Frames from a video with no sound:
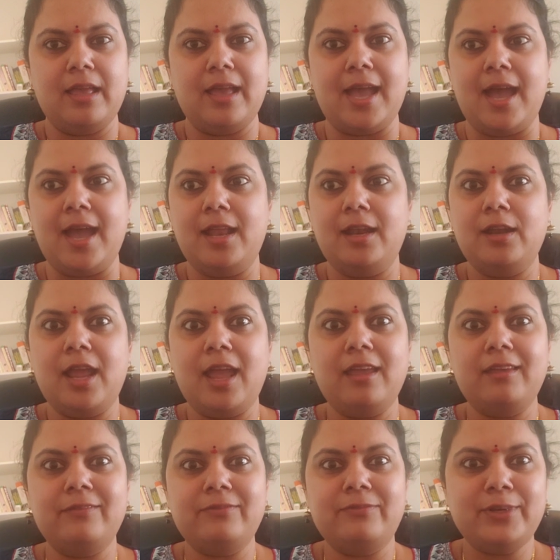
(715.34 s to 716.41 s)
and
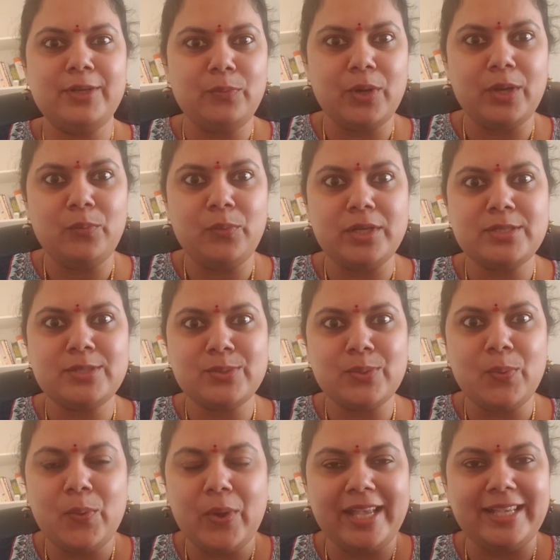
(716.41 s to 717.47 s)
everyone were
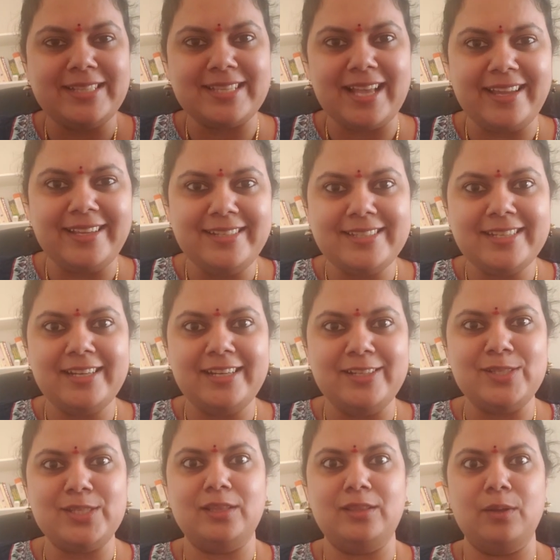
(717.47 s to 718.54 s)
so
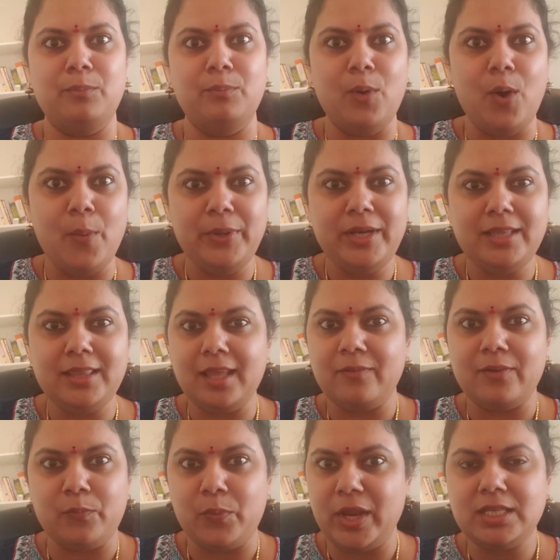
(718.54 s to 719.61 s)
excited. So the moment they
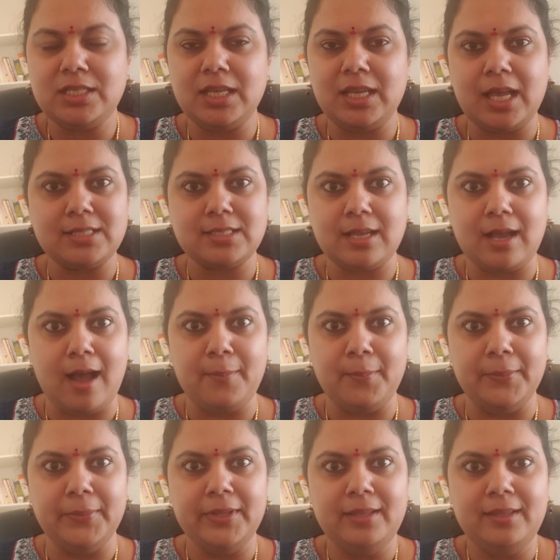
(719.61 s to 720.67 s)
were waiting has come.